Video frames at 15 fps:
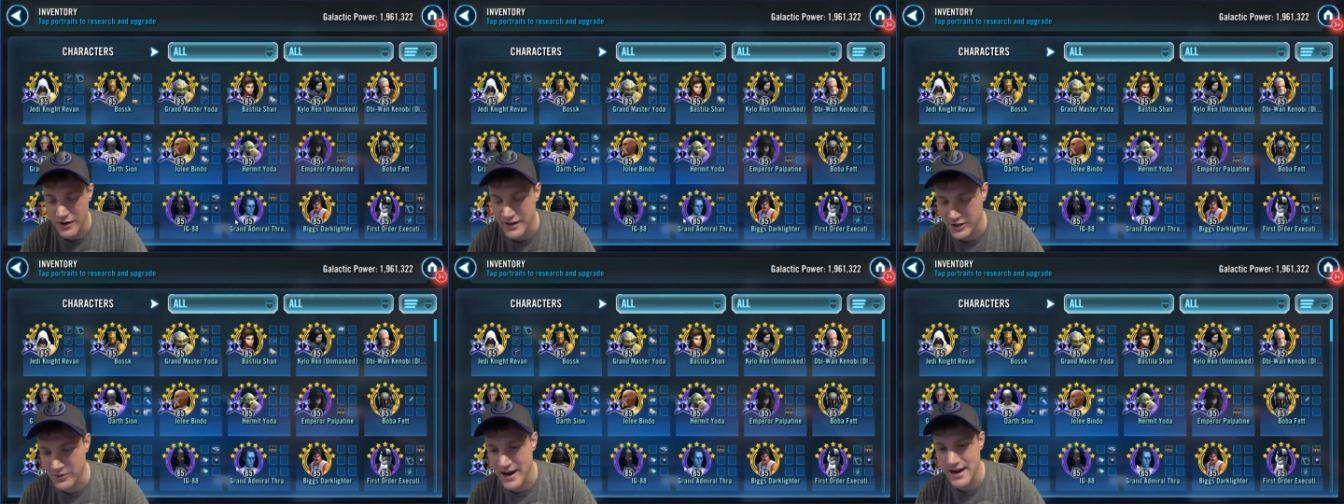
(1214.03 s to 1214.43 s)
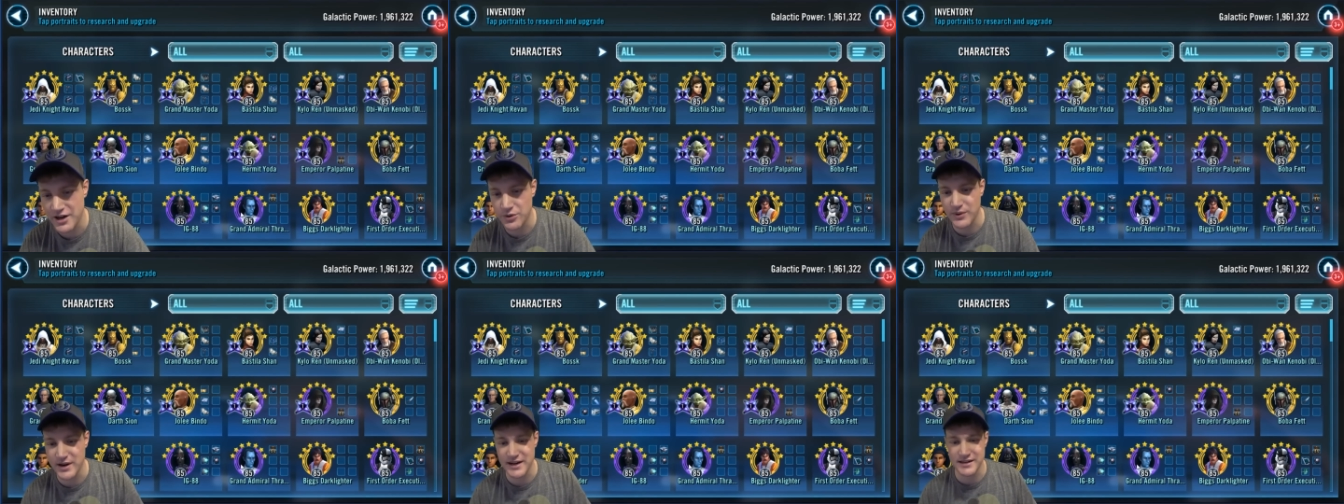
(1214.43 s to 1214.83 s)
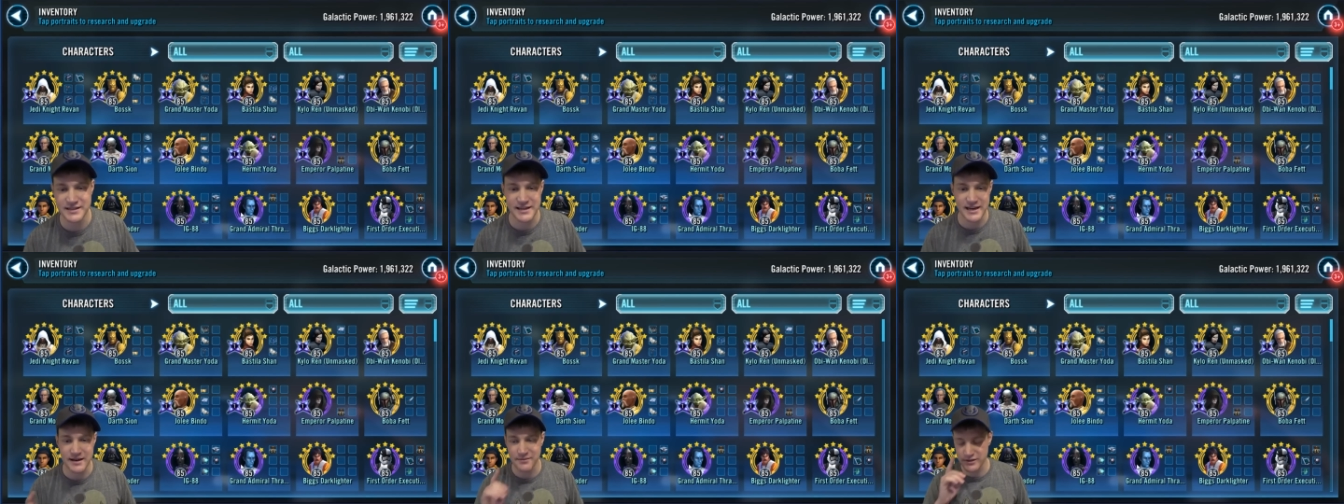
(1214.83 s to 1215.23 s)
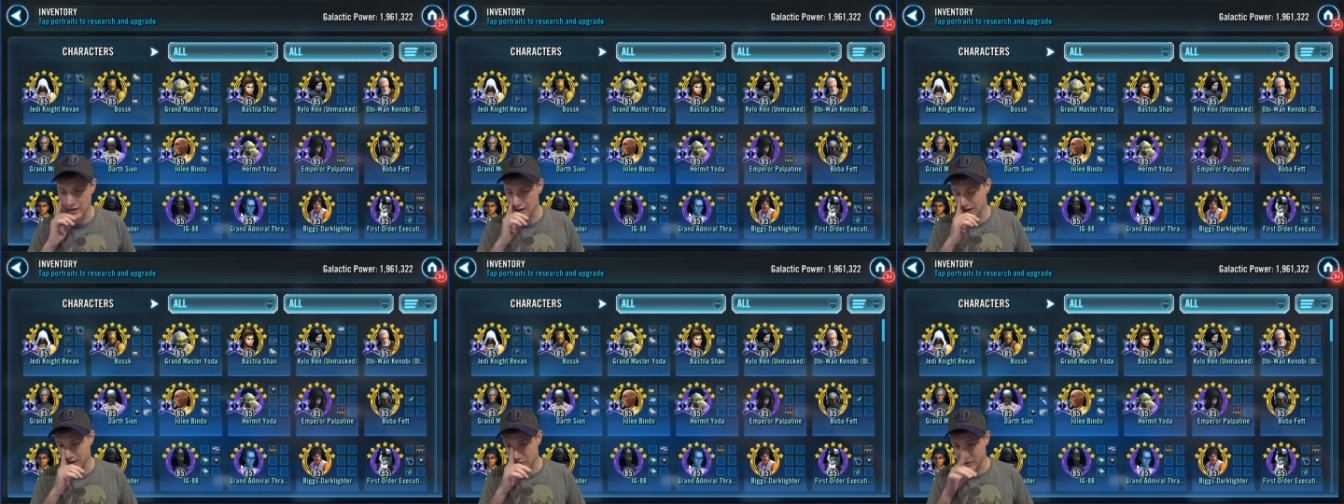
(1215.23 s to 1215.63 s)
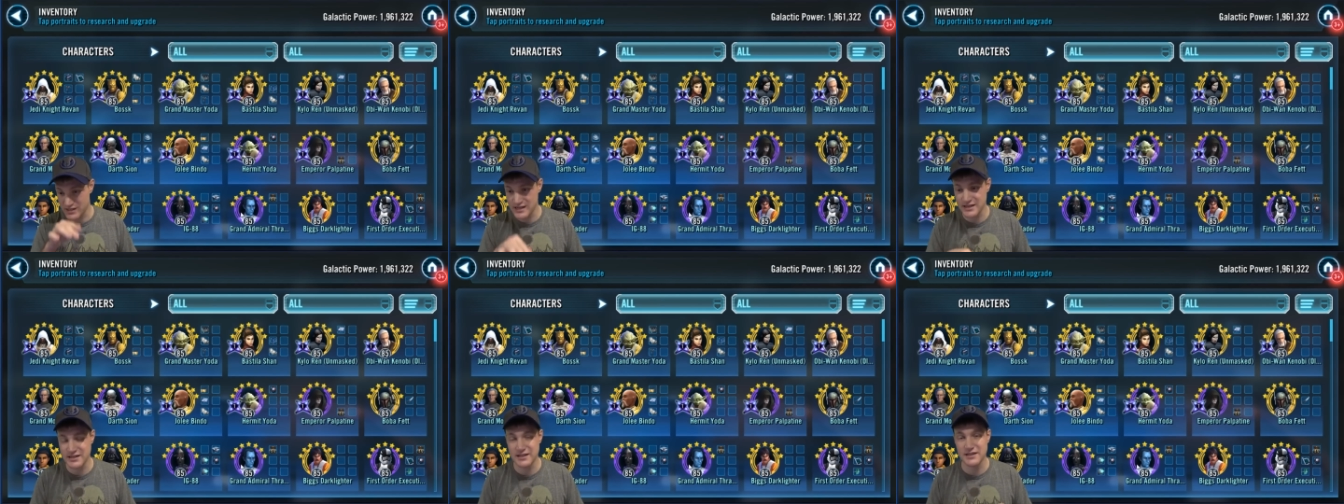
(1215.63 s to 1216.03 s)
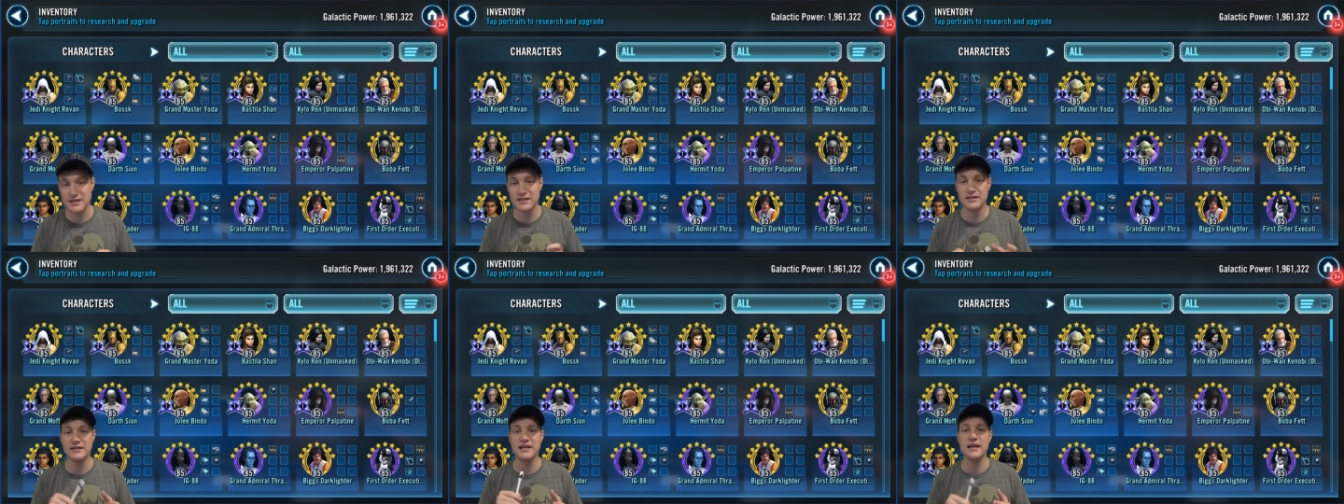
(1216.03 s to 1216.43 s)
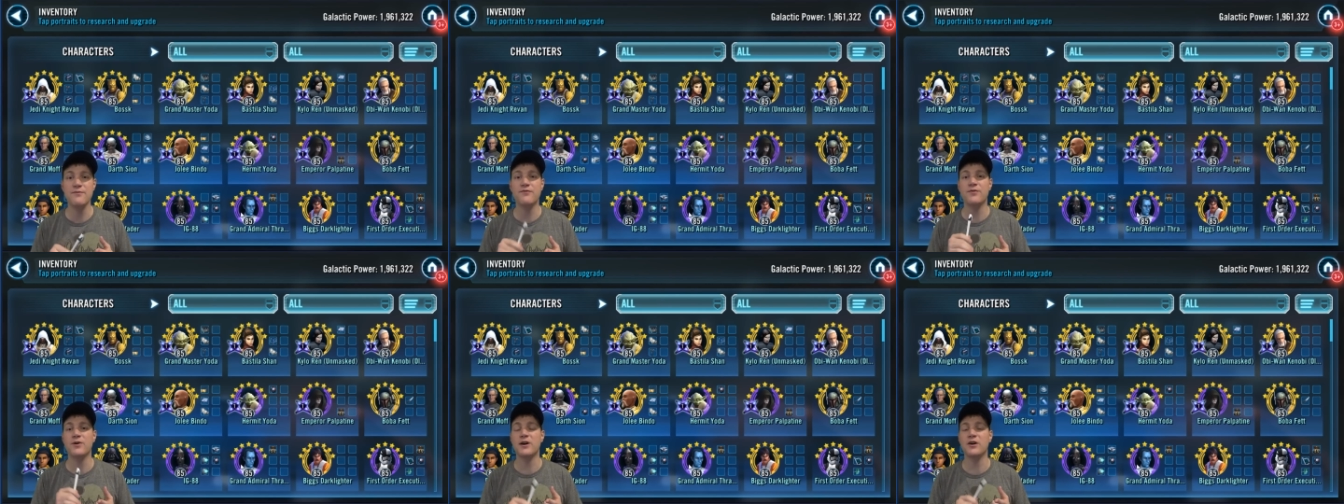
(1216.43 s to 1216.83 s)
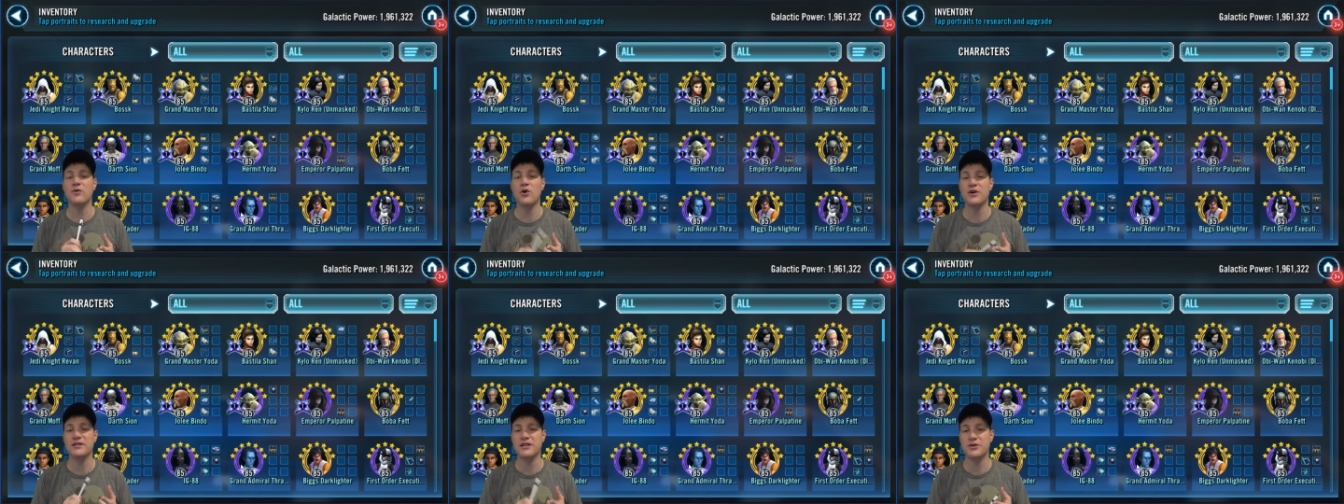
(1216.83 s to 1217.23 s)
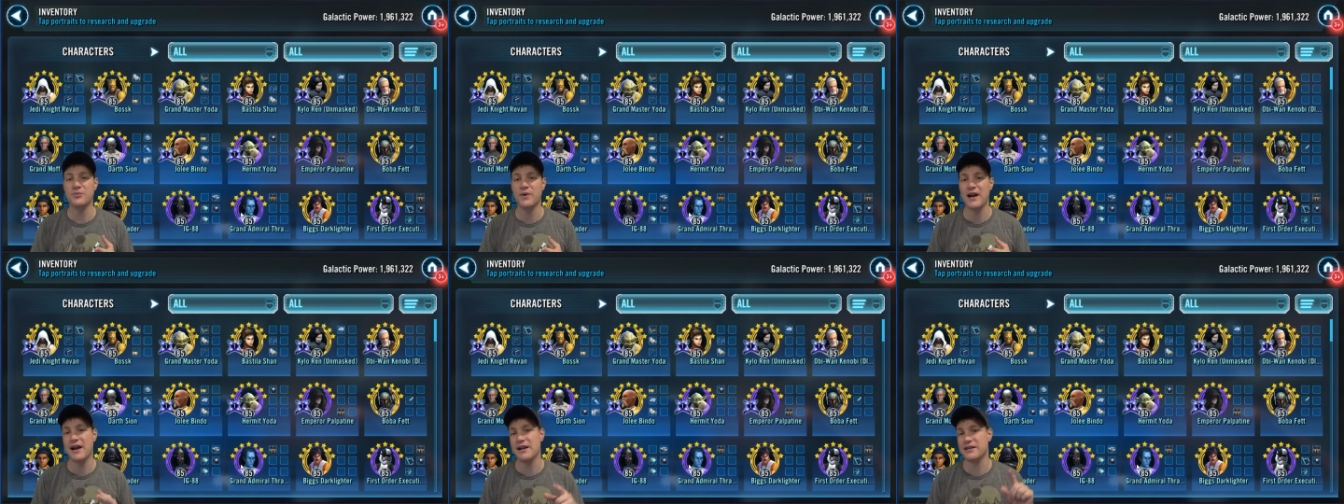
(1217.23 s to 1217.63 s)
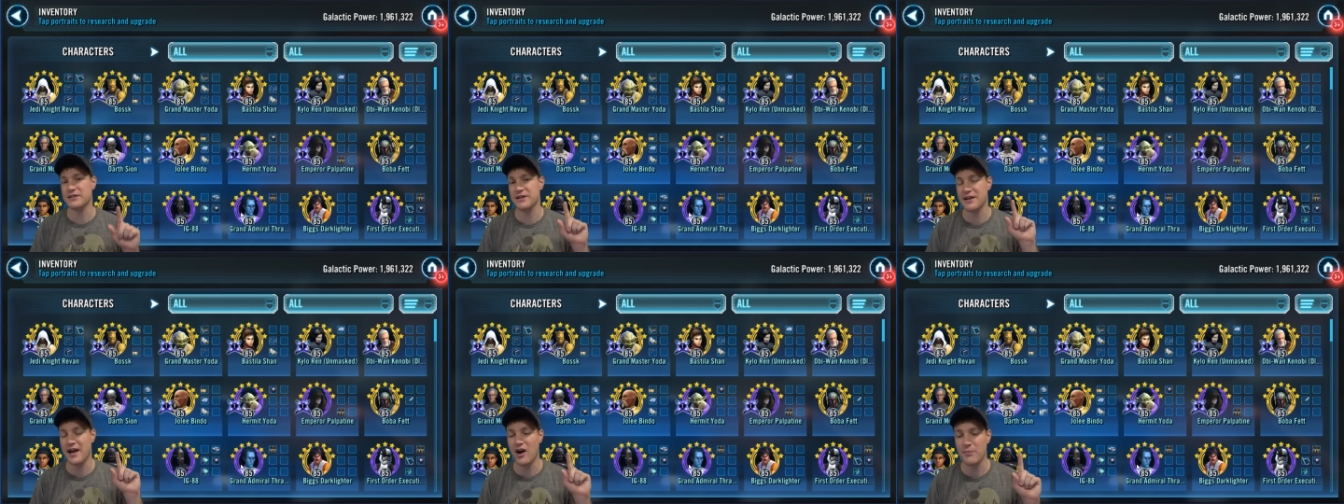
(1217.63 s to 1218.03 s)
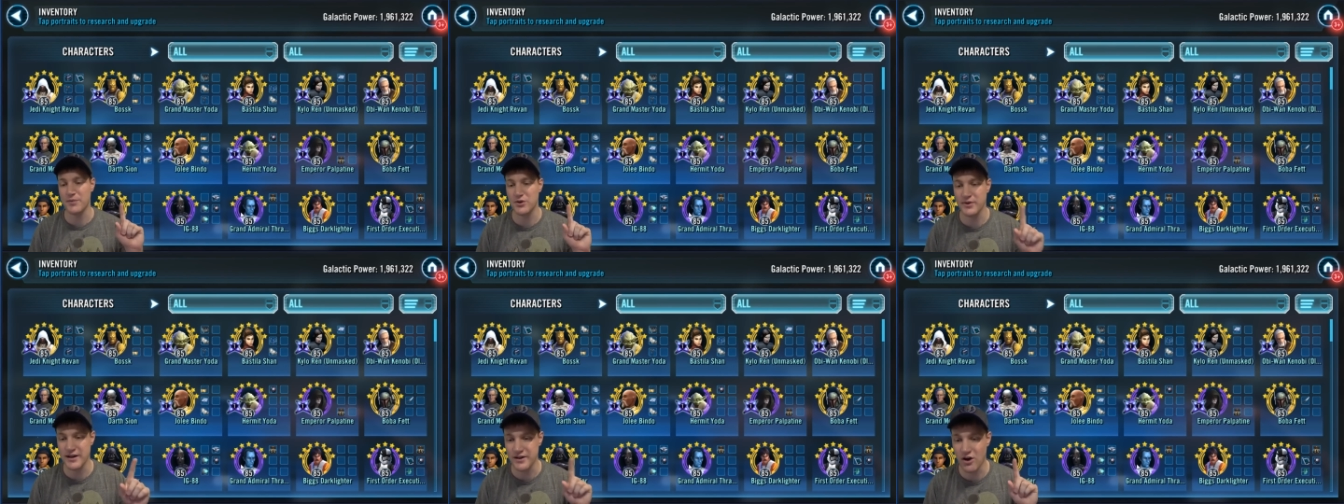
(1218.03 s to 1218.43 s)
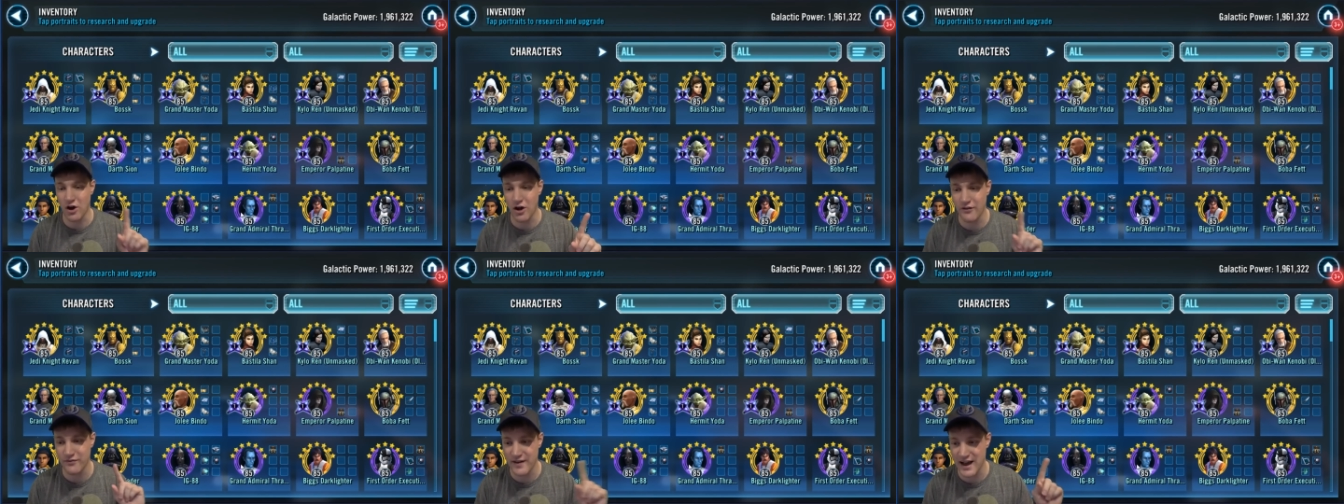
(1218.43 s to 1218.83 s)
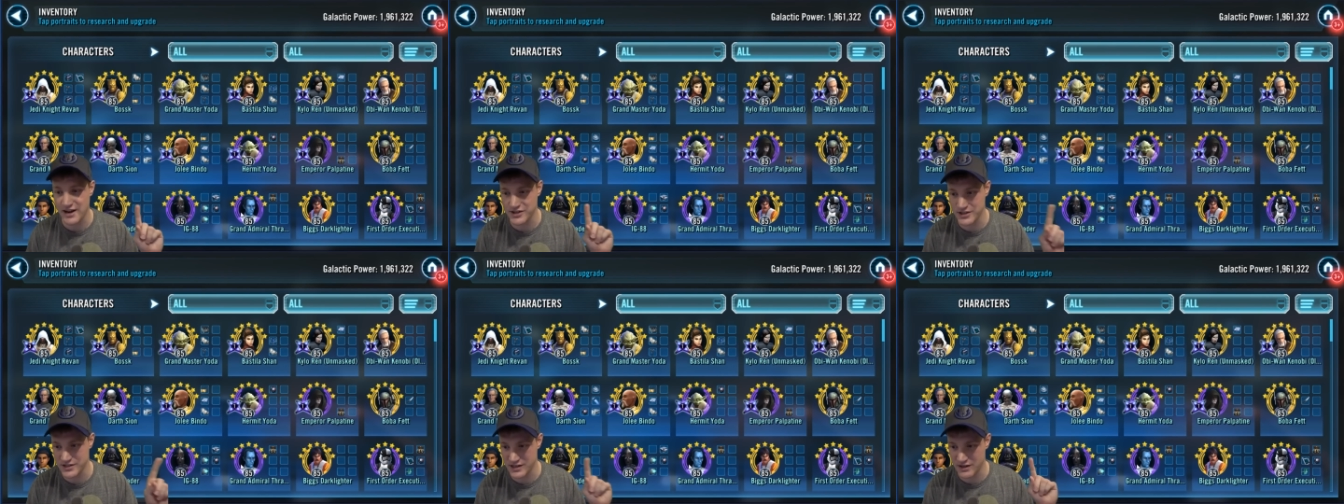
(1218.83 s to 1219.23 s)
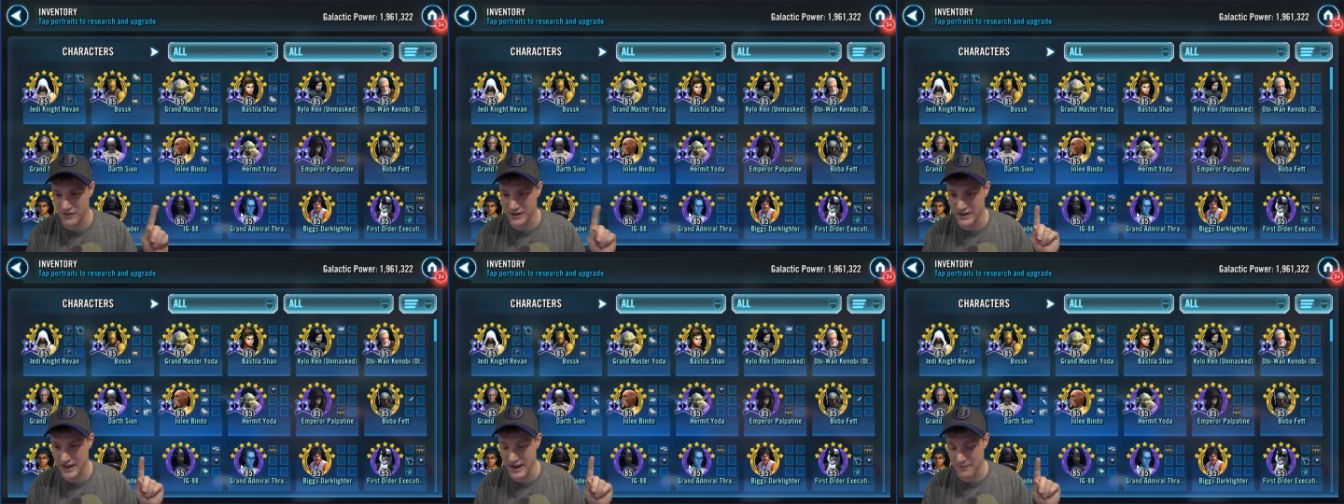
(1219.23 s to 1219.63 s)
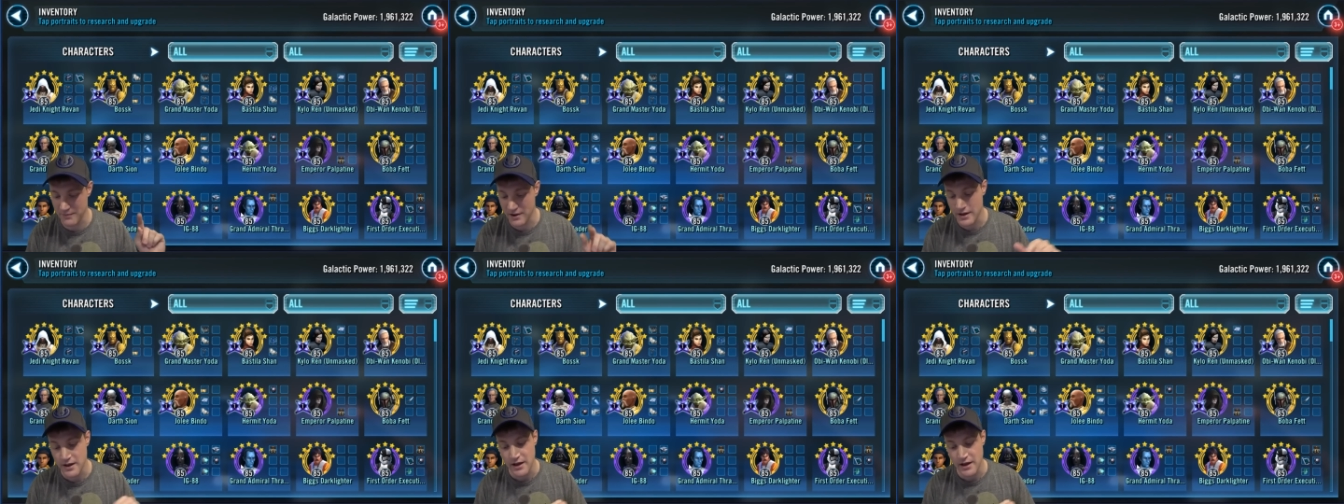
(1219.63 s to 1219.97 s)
or in grand arena teams the resistance team for heroic sith raid is going to help you in all factions of the game